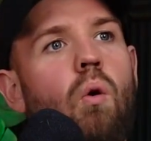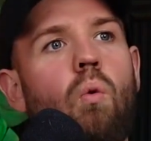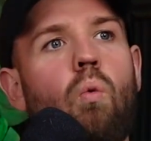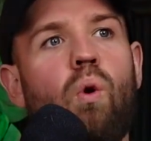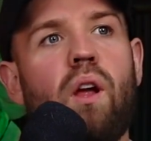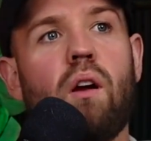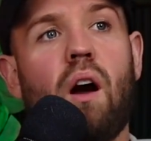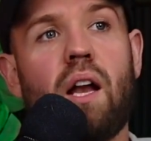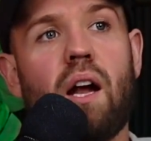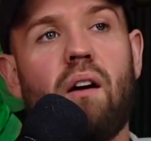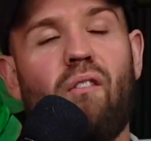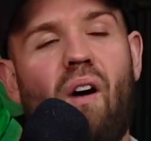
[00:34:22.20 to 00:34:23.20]
We,
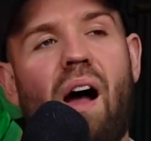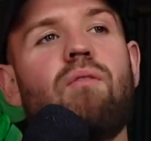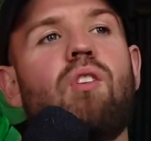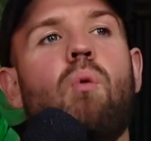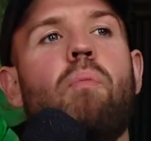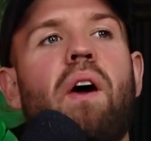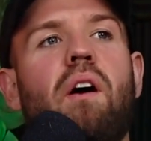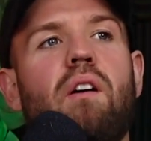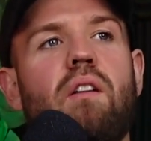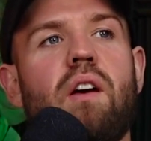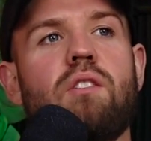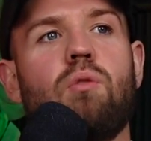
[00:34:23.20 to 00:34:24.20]
and I've got better
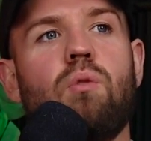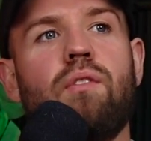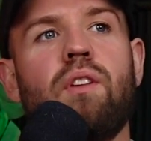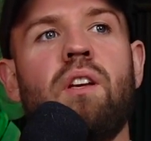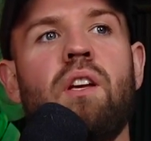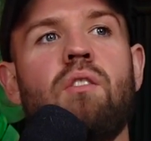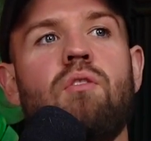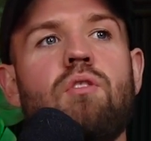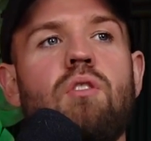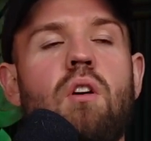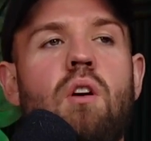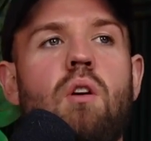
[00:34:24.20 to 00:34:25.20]
at this over the
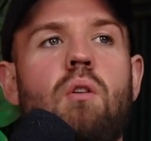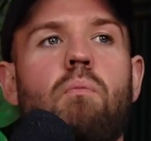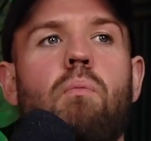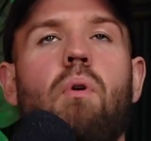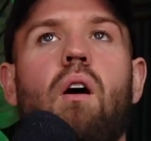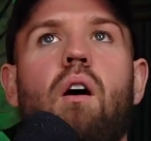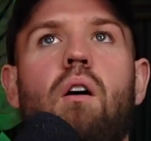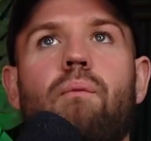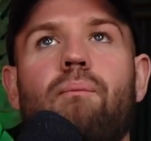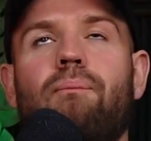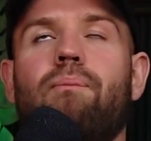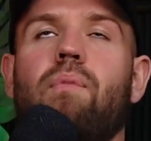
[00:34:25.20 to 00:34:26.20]
years, but
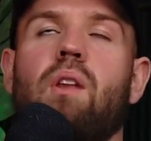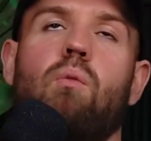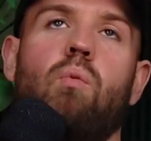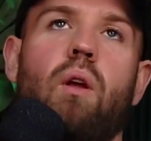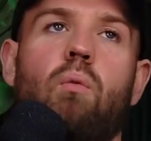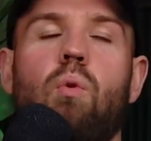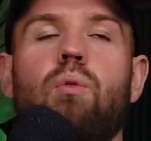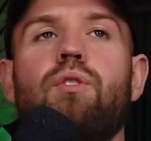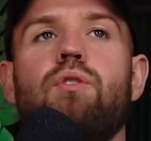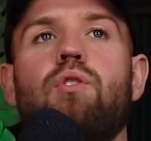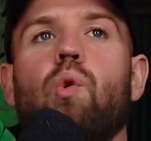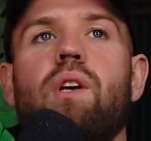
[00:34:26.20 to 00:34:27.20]
we, we'll
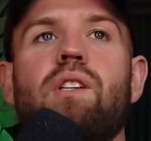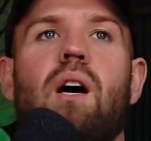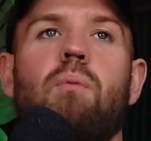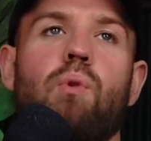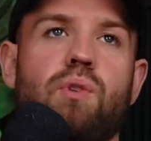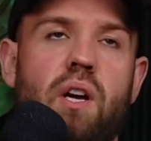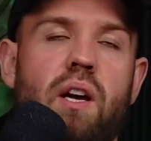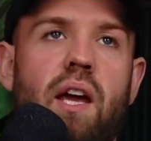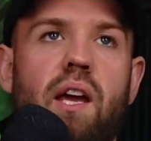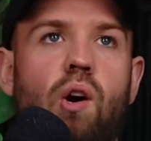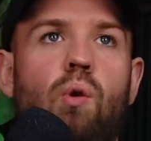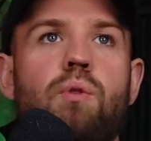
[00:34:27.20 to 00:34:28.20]
use two examples. Cause I
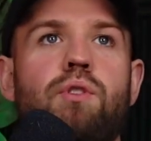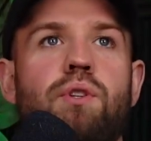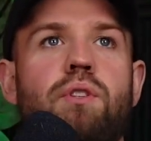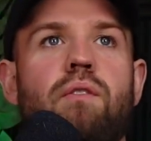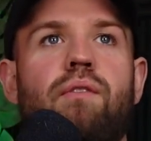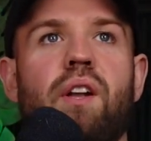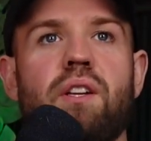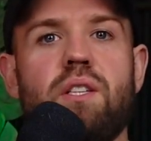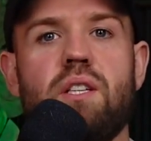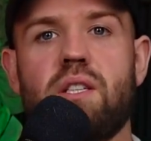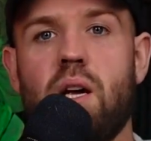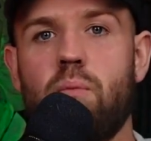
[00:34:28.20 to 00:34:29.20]
hate always using fitness
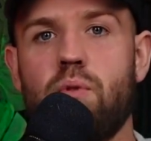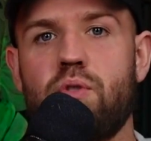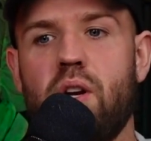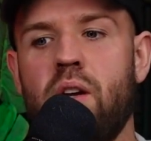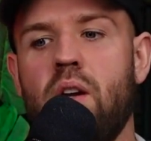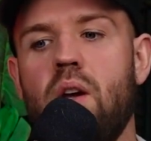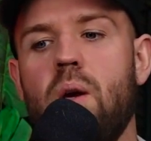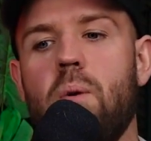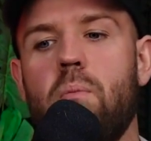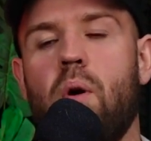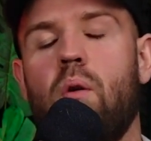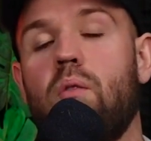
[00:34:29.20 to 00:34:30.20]
examples, right?
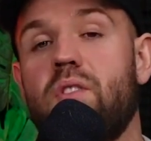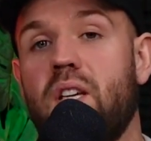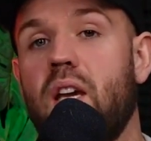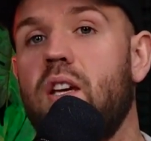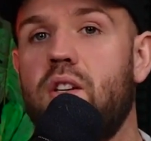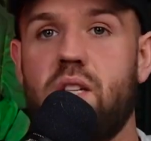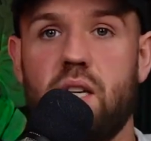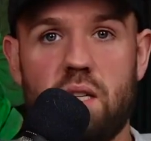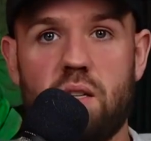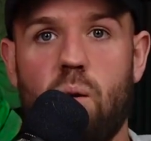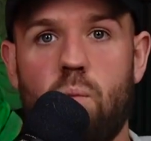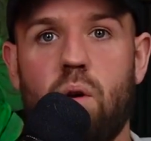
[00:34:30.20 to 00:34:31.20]
But say you see
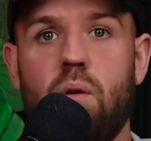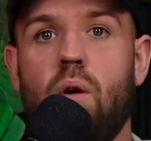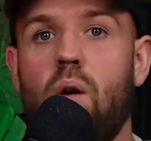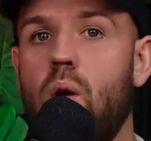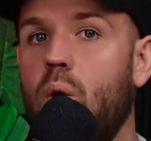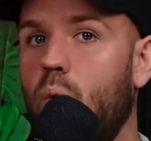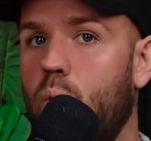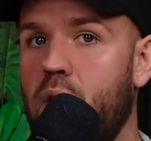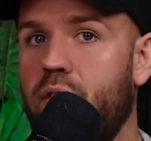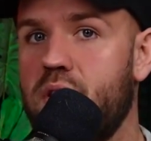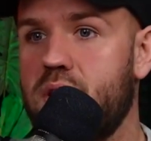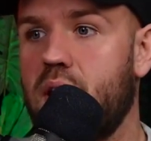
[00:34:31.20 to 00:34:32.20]
someone
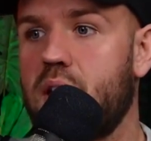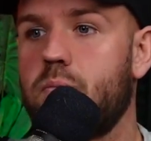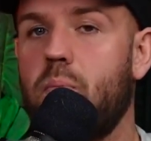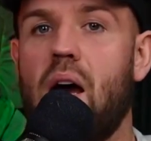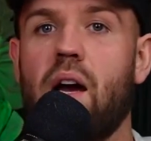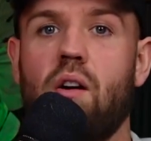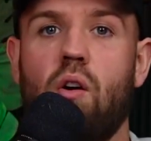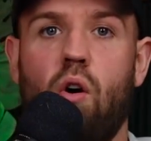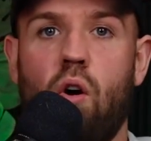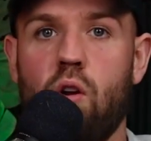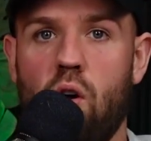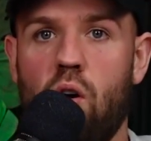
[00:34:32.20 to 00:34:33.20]
with a six pack
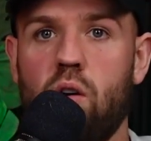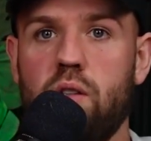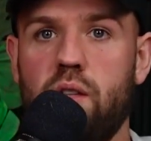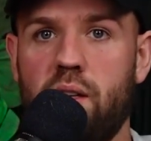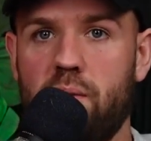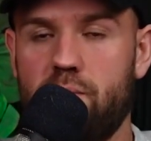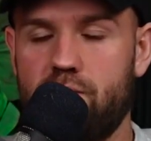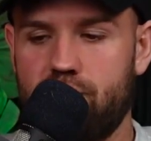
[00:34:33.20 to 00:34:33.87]
on holiday.